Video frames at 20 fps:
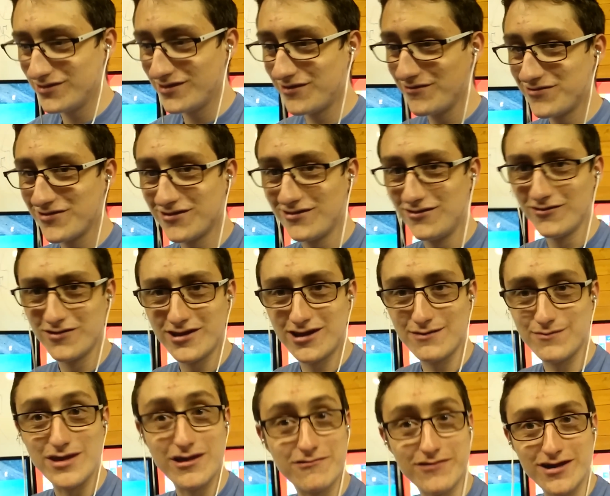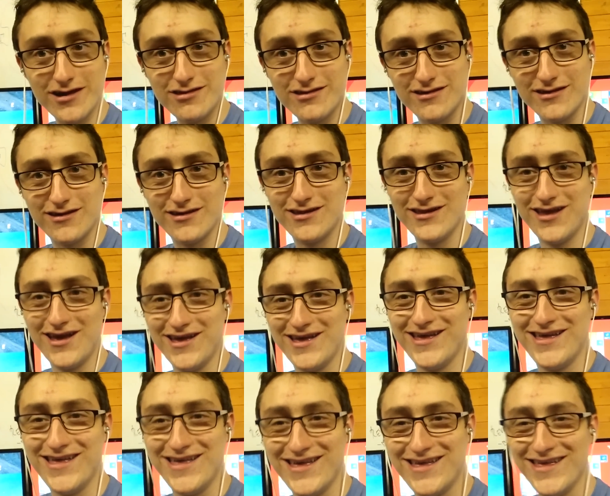They're just looking at me crazy,
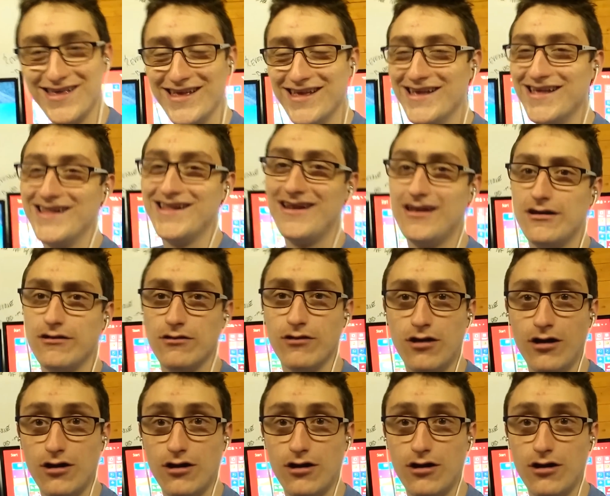like,